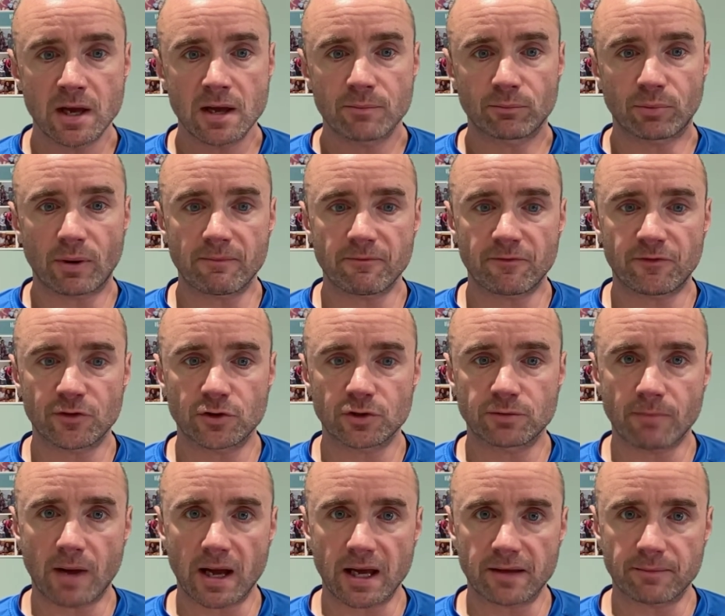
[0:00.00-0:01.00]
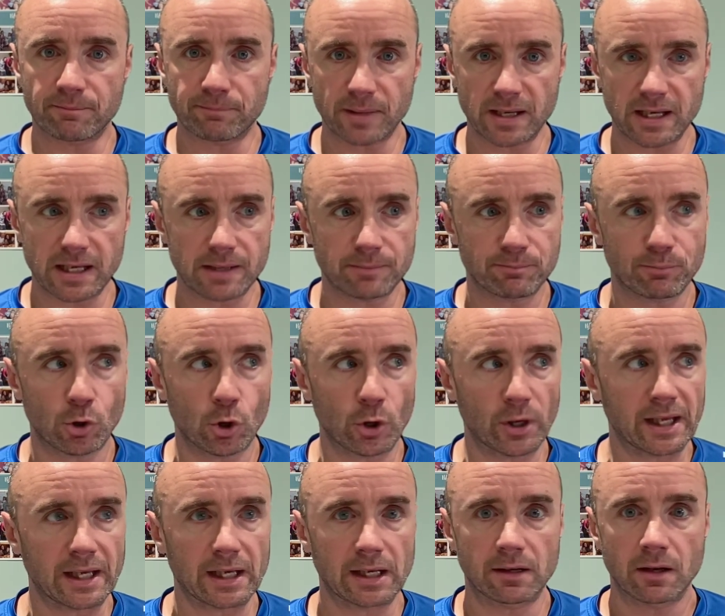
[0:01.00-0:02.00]
Brentford might be
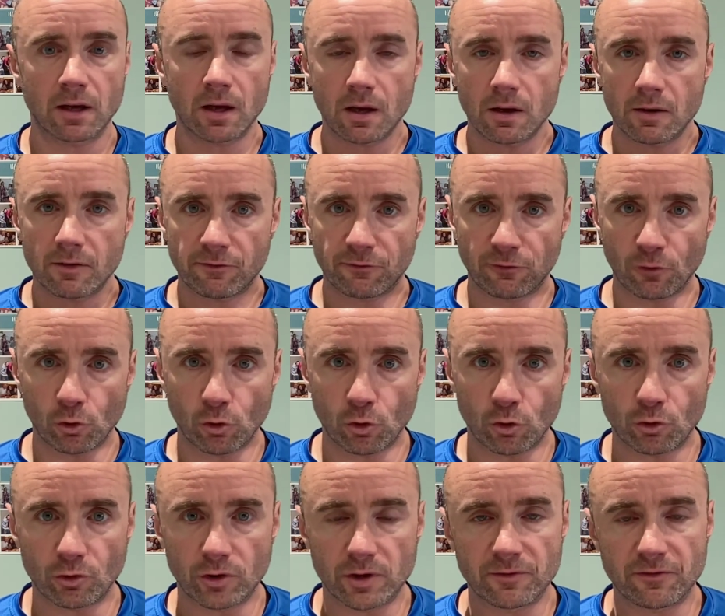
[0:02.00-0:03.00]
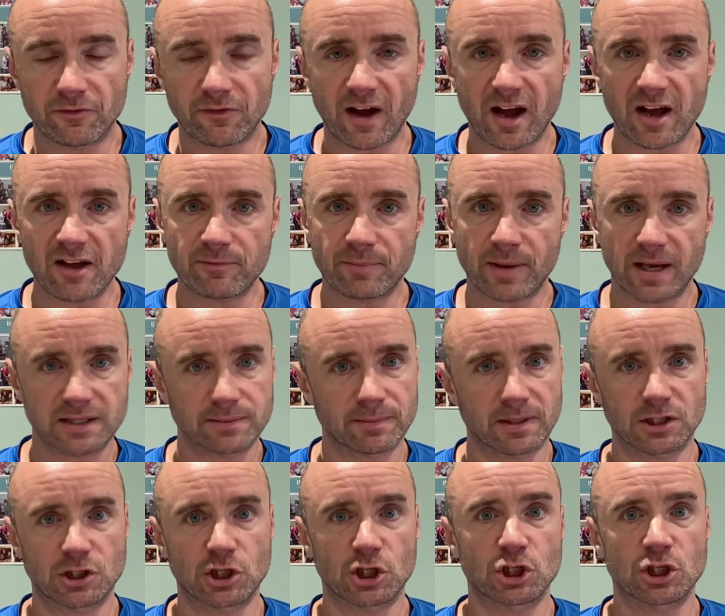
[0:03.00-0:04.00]
putting 4 and 5 past
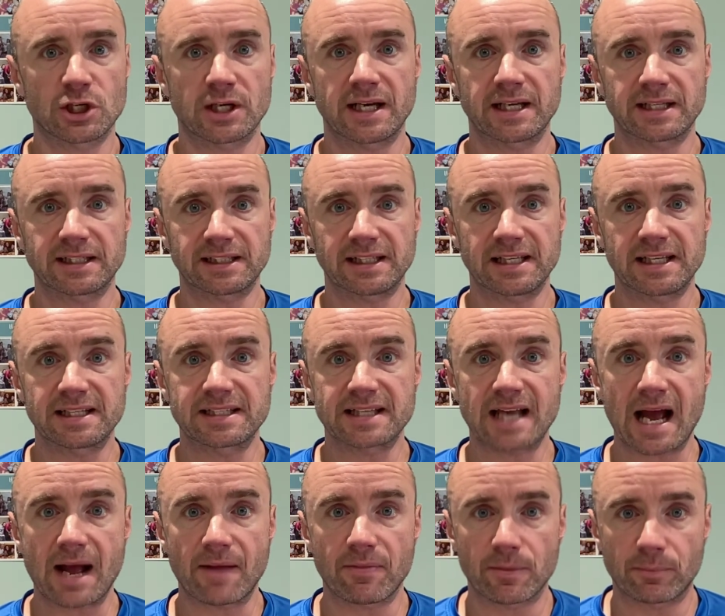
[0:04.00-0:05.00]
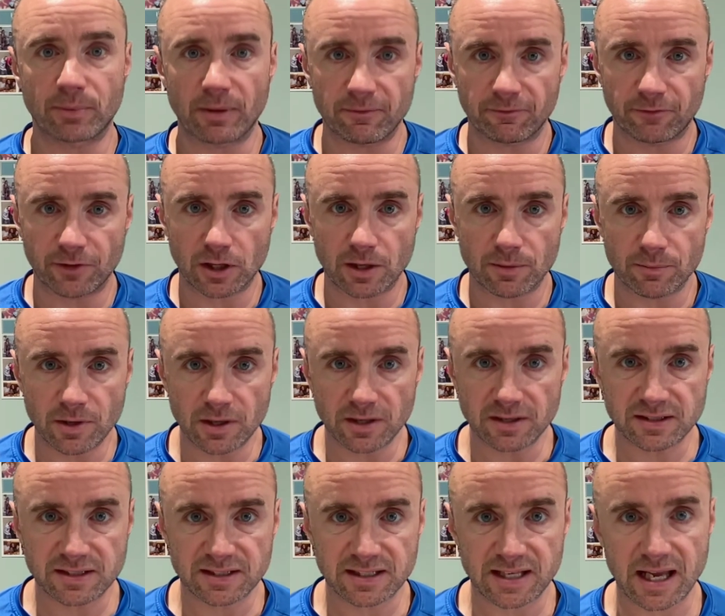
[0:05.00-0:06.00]
Manchester United and Leeds at the Brentford Community
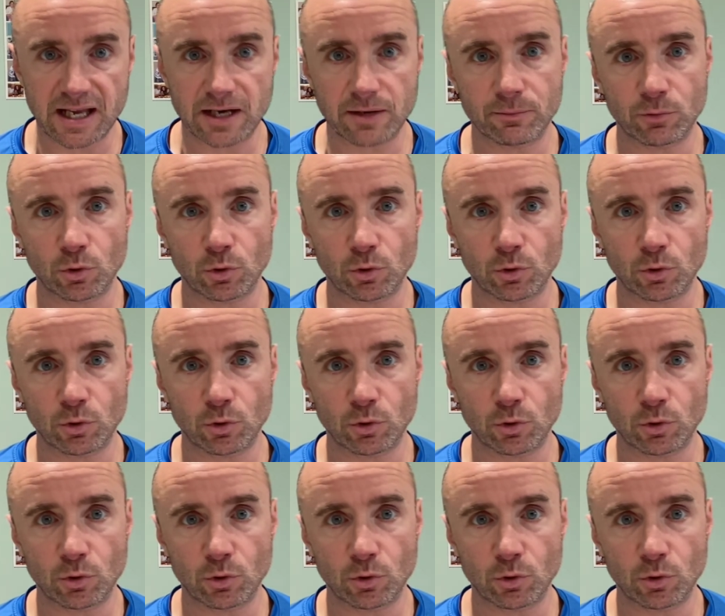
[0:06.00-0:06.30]
Stadium,